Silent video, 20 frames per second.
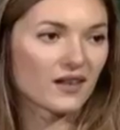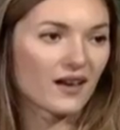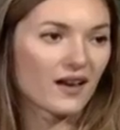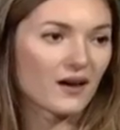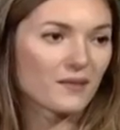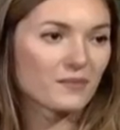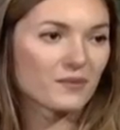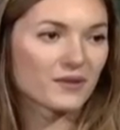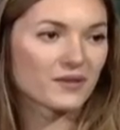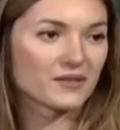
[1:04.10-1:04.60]

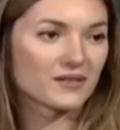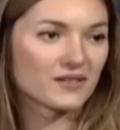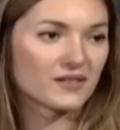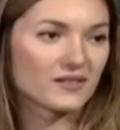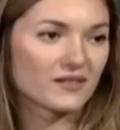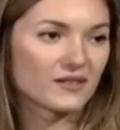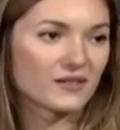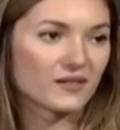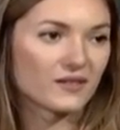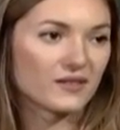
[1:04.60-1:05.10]
happen
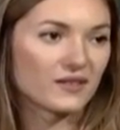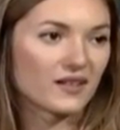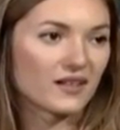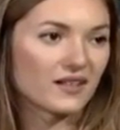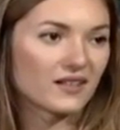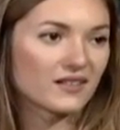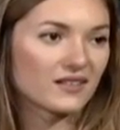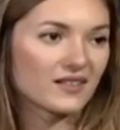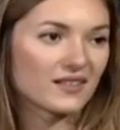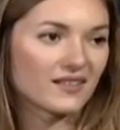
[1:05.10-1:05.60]
on the
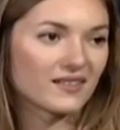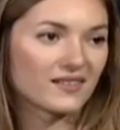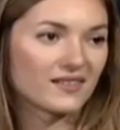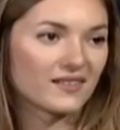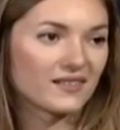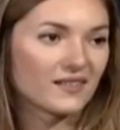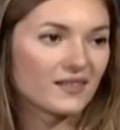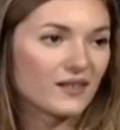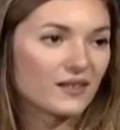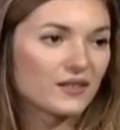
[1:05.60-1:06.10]
night, and
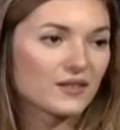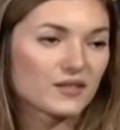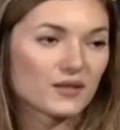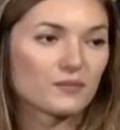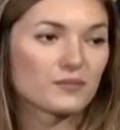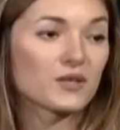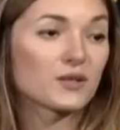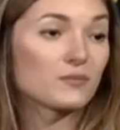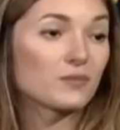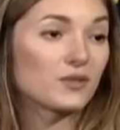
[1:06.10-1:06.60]

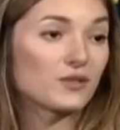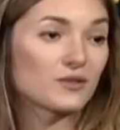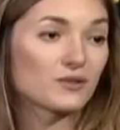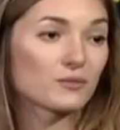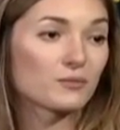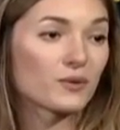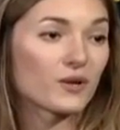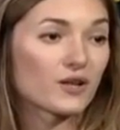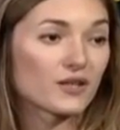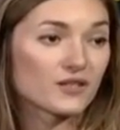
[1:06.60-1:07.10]
sometimes you
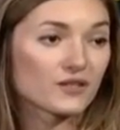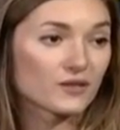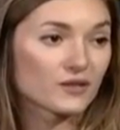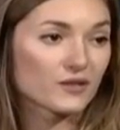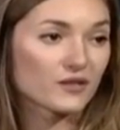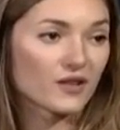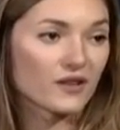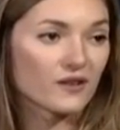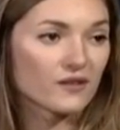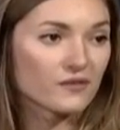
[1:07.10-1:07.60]
surprise
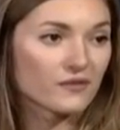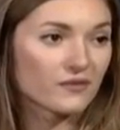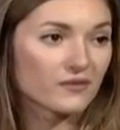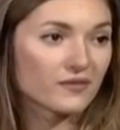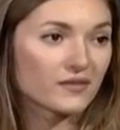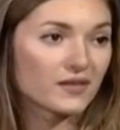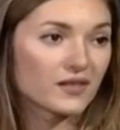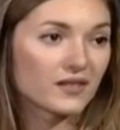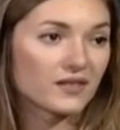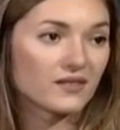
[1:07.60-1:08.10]
yourself
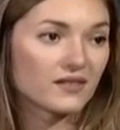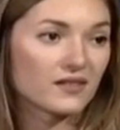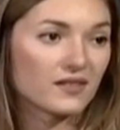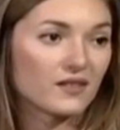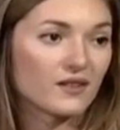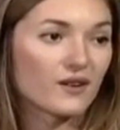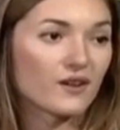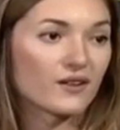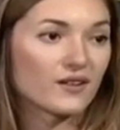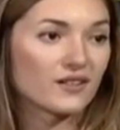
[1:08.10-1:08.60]
yeah. and the
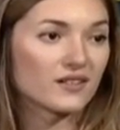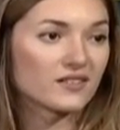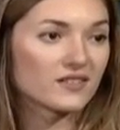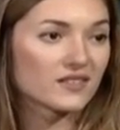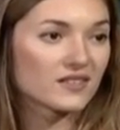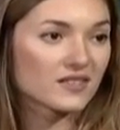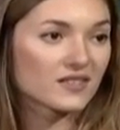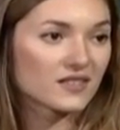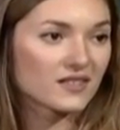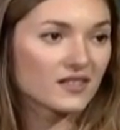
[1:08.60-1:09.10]

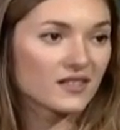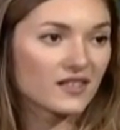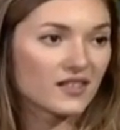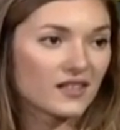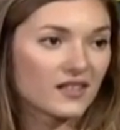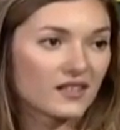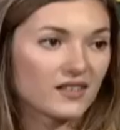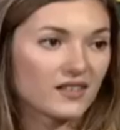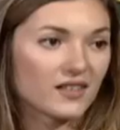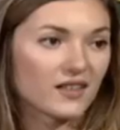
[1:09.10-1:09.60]
audience.
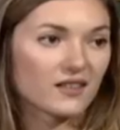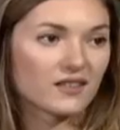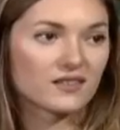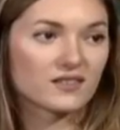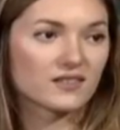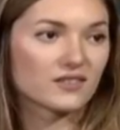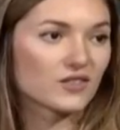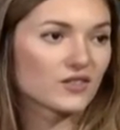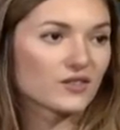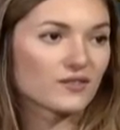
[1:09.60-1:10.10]
Yeah, and
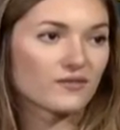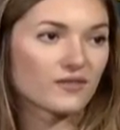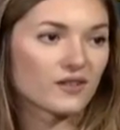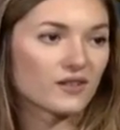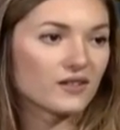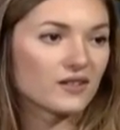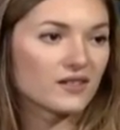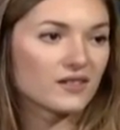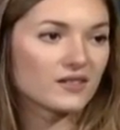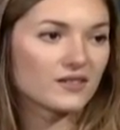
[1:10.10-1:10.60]
it's just
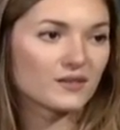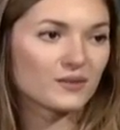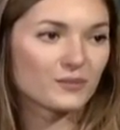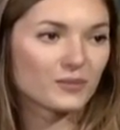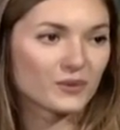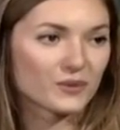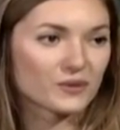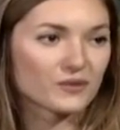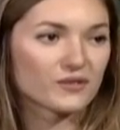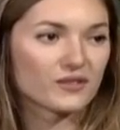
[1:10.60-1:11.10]
fun. It's
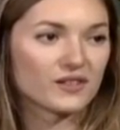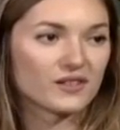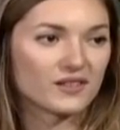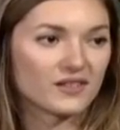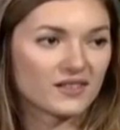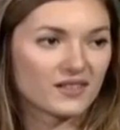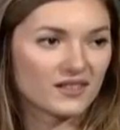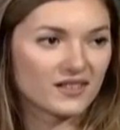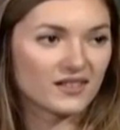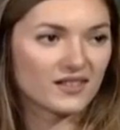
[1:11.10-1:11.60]
pure fun.
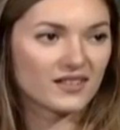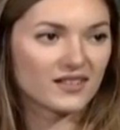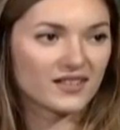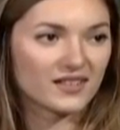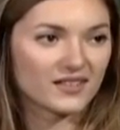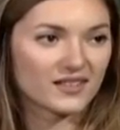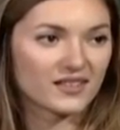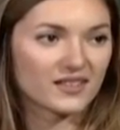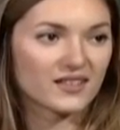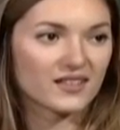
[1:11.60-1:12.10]
It is
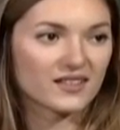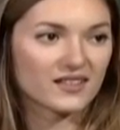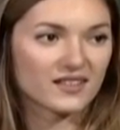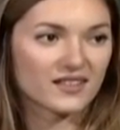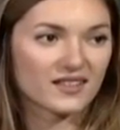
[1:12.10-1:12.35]
fun. Yeah.